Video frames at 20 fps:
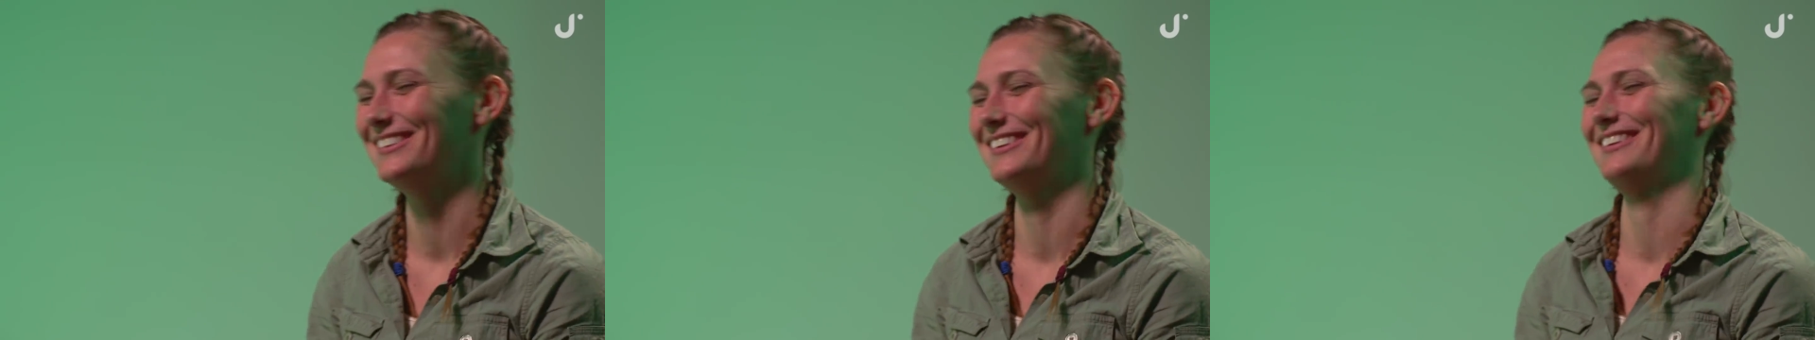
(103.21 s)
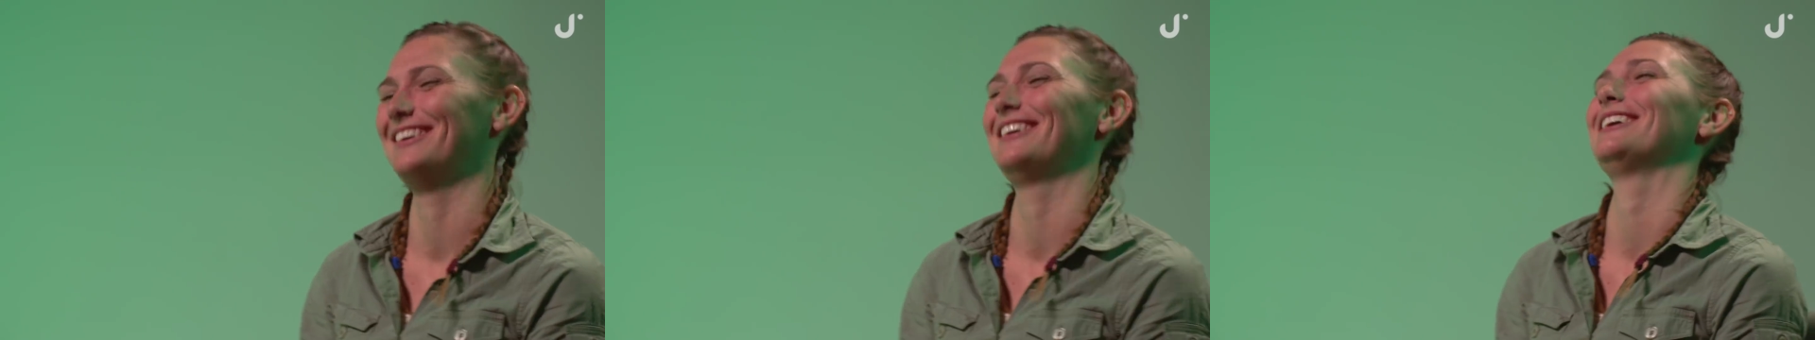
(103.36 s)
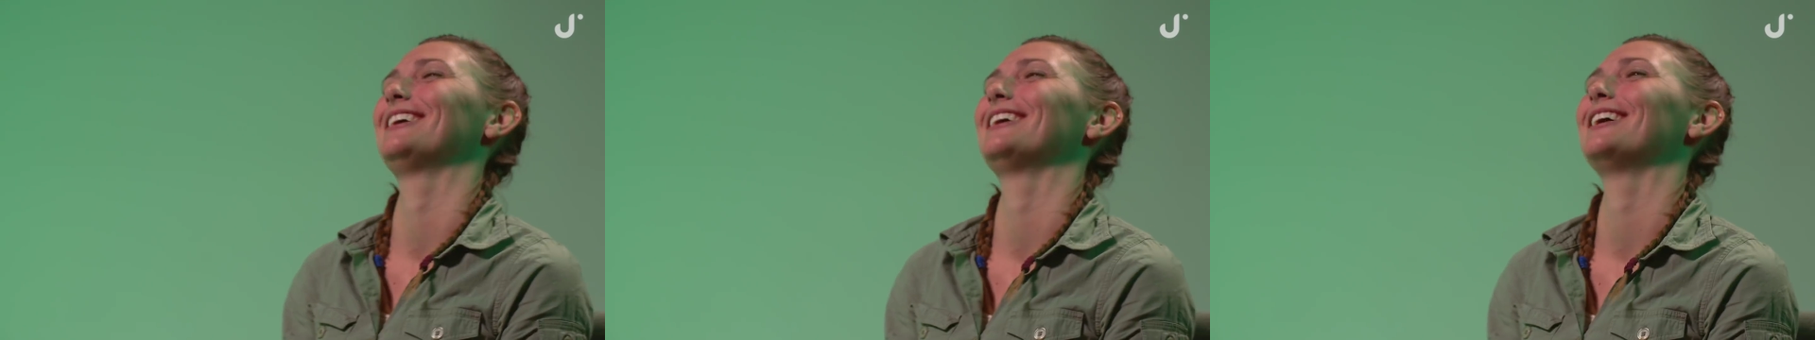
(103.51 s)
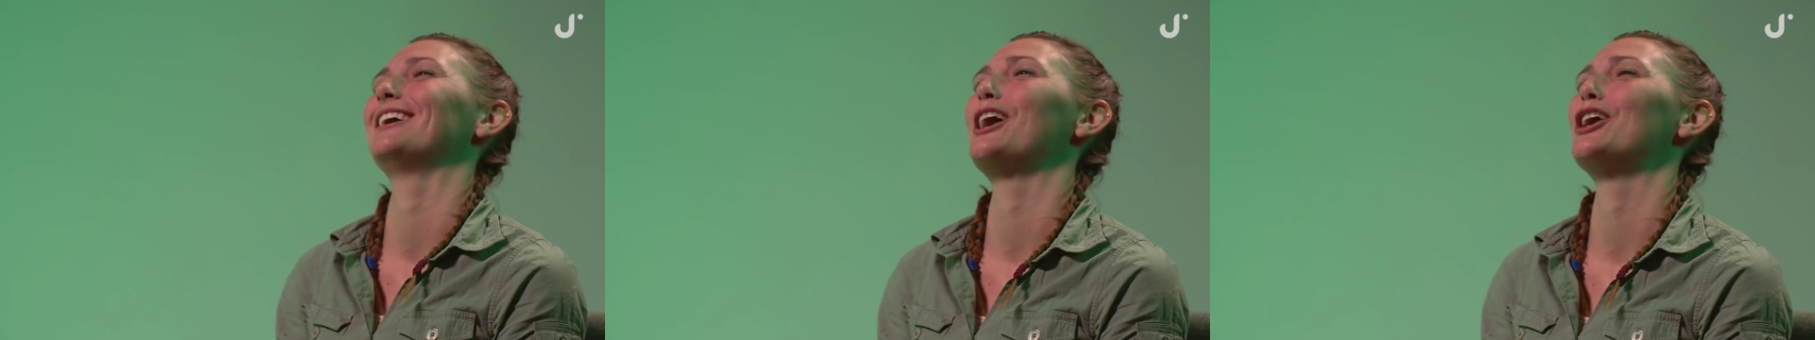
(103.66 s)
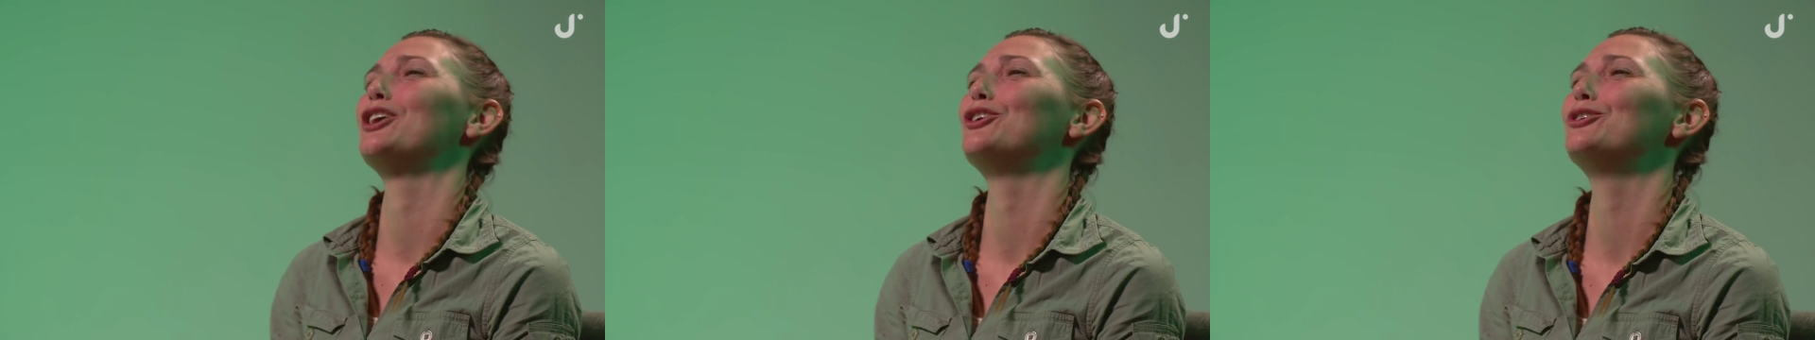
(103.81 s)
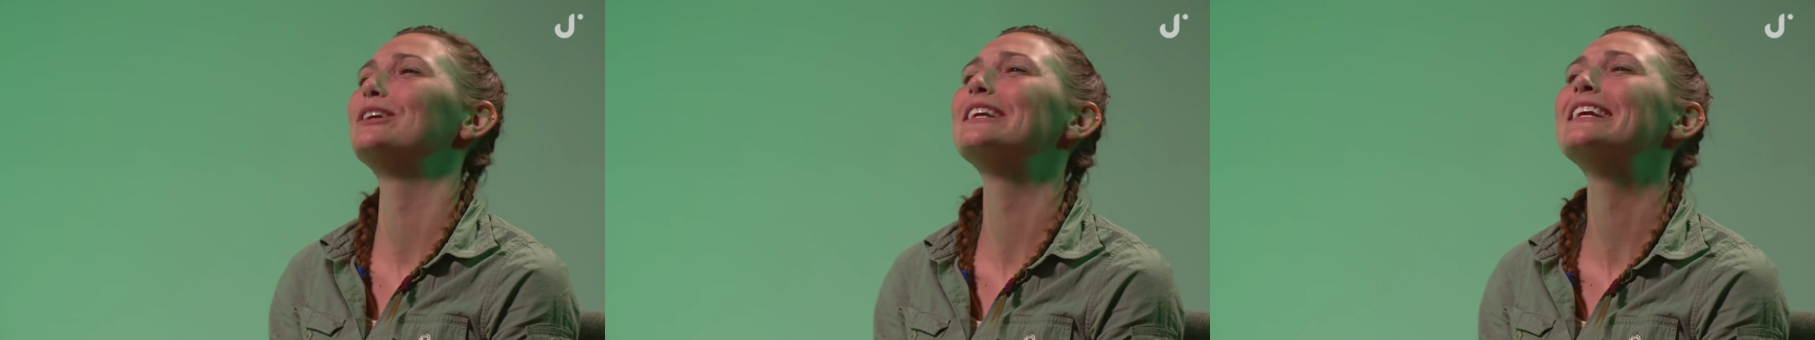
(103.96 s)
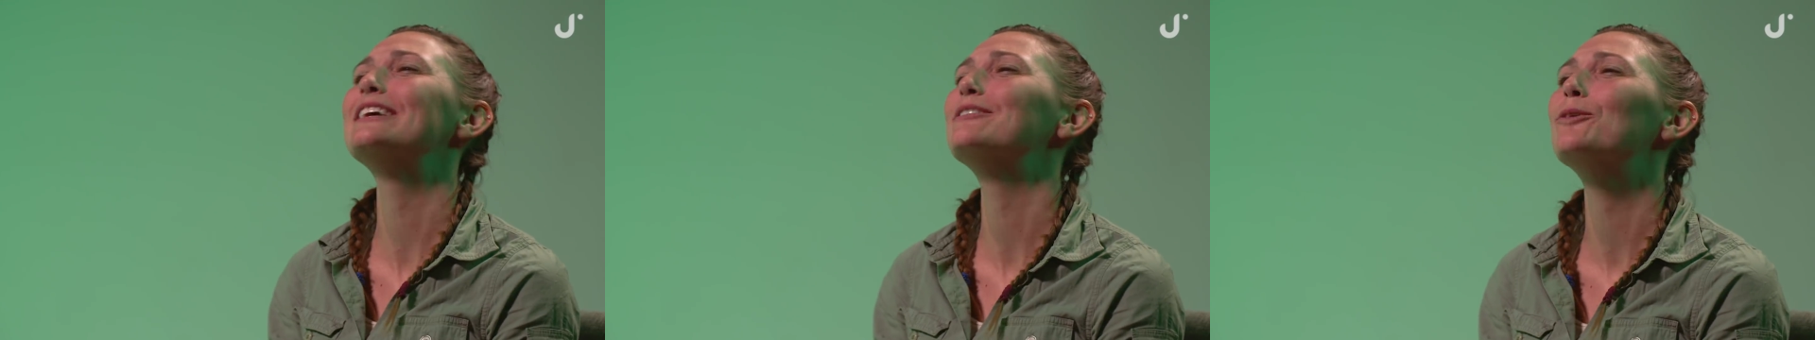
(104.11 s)
Uh, you
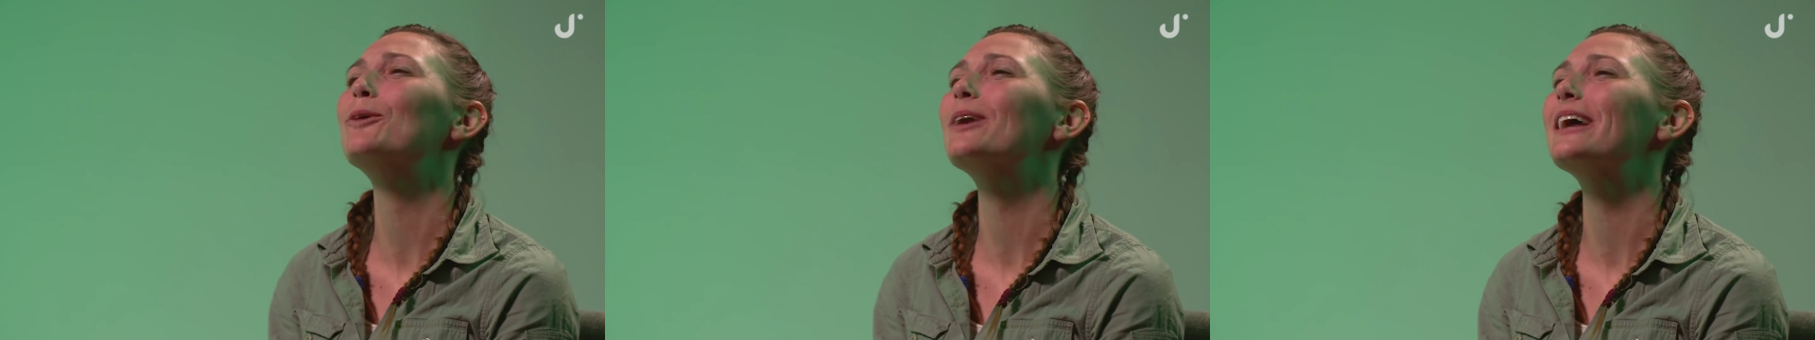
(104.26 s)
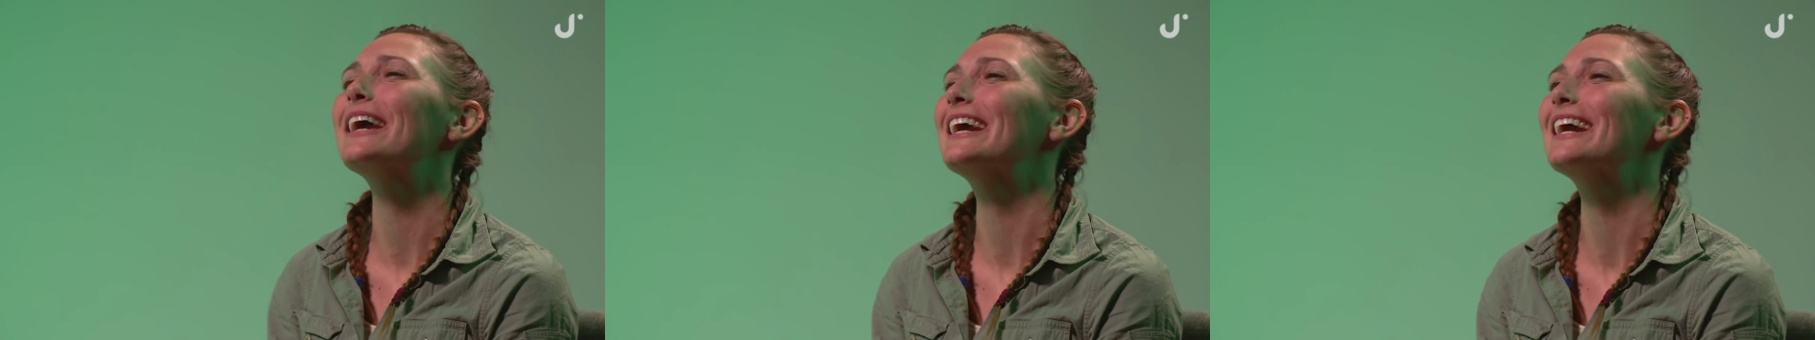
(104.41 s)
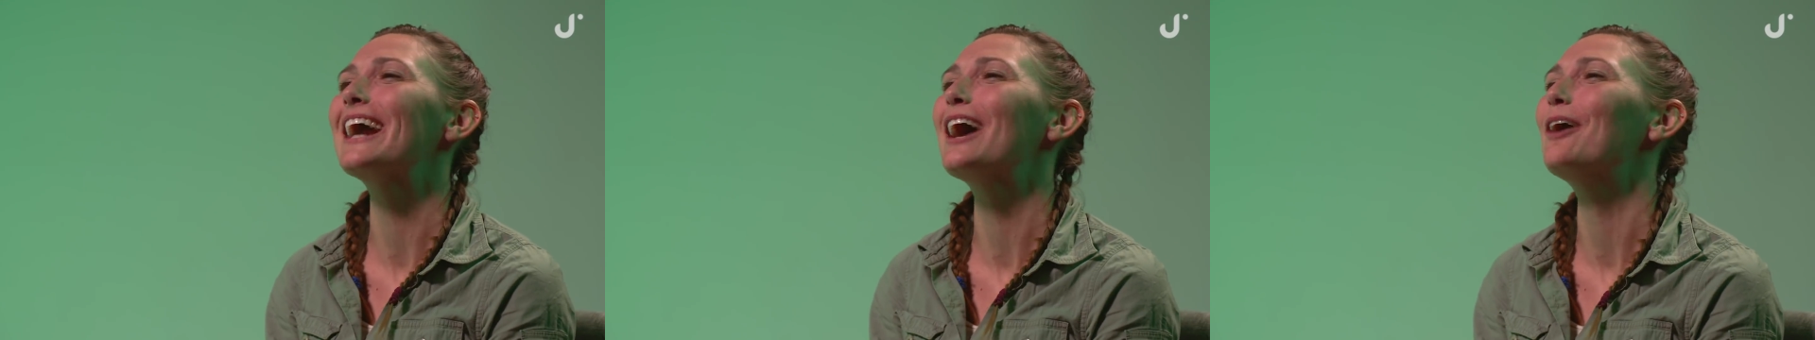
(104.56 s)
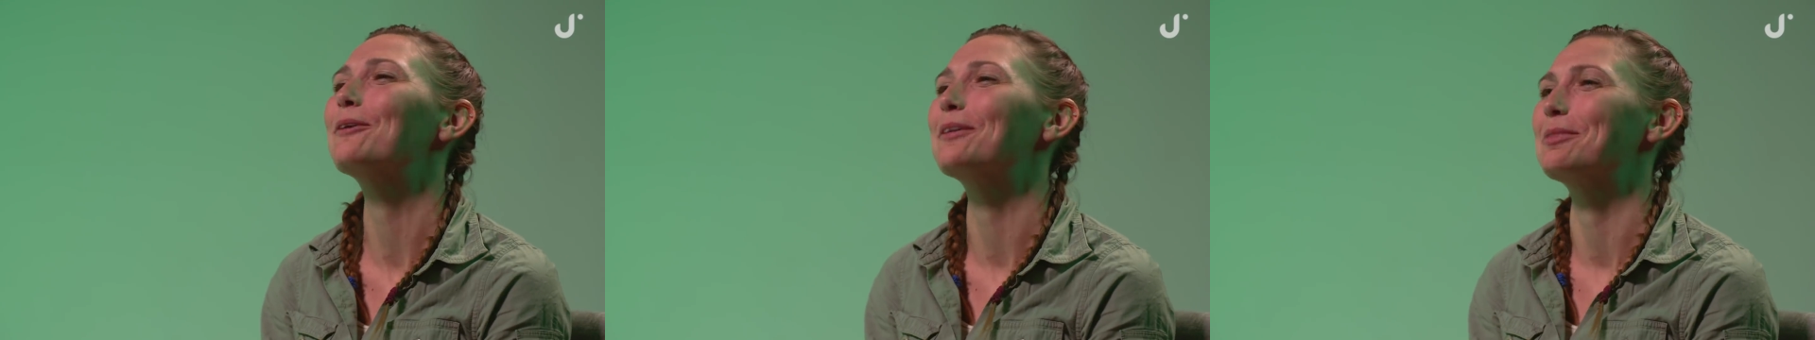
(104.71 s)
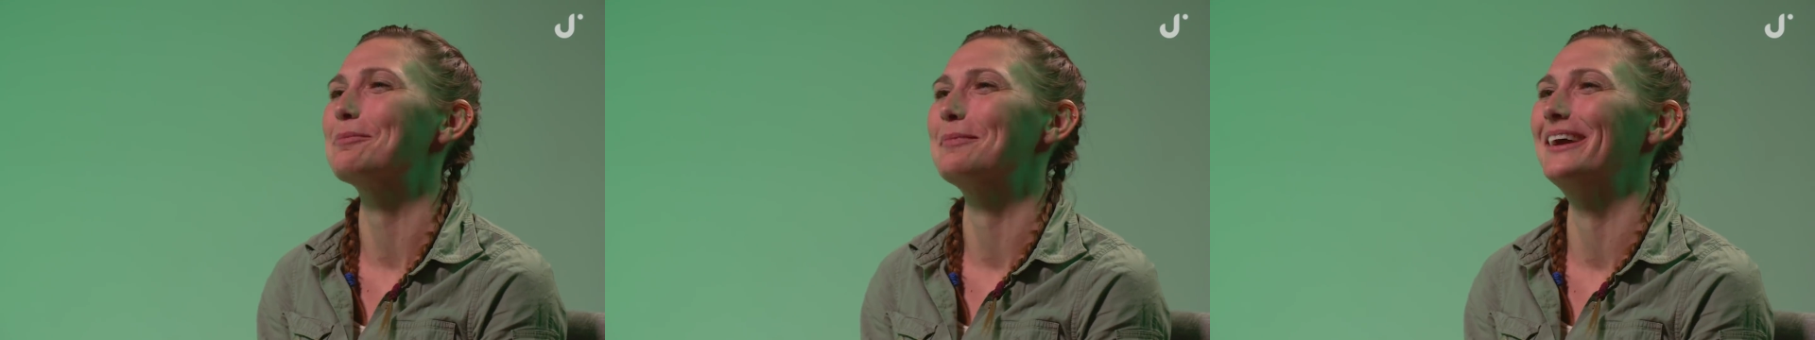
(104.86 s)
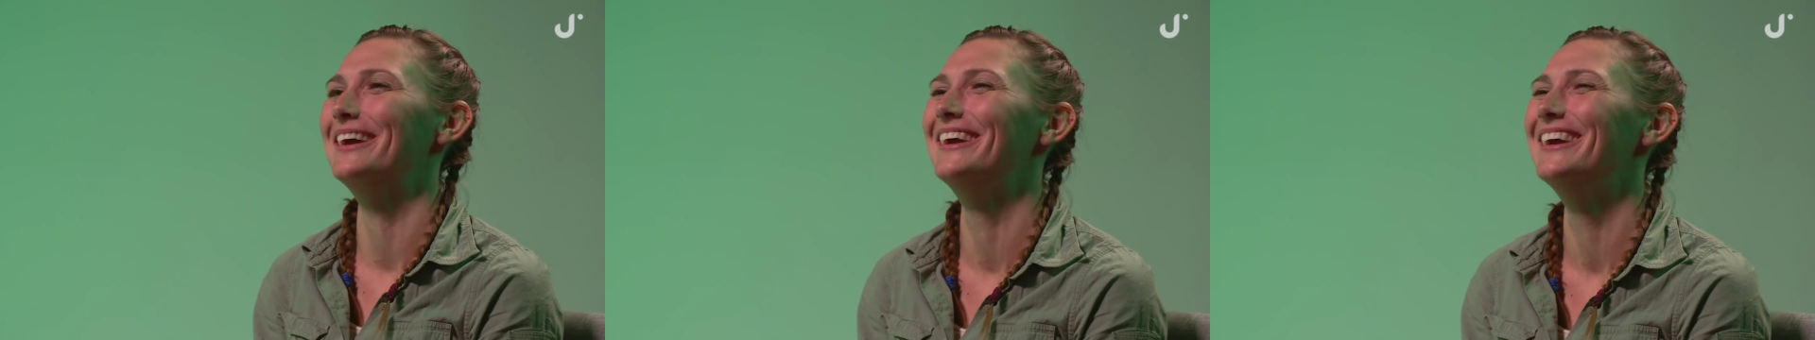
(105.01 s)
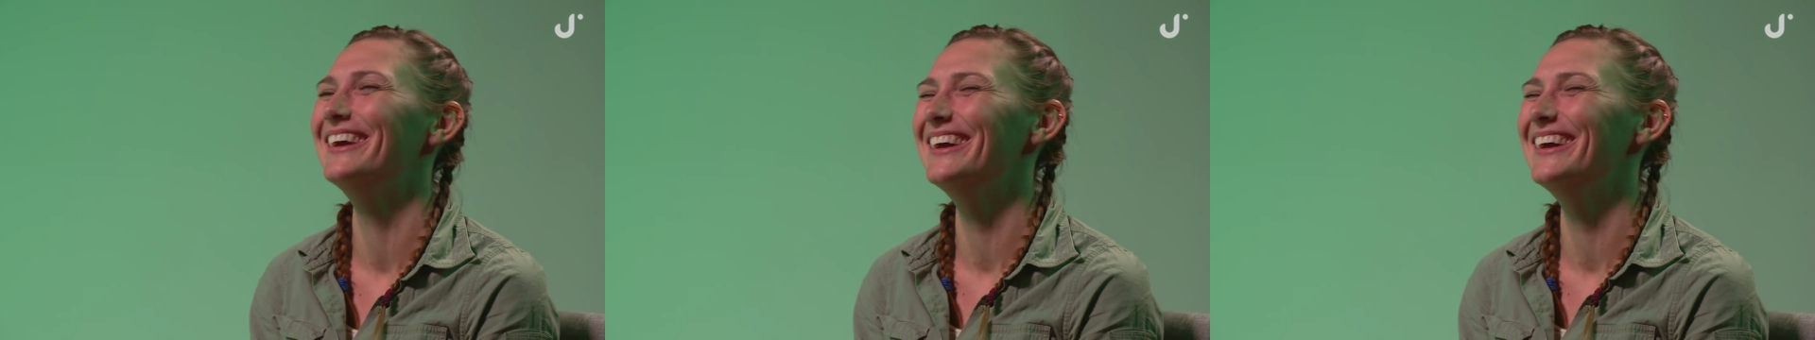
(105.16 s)
didn't even want to hang out with me.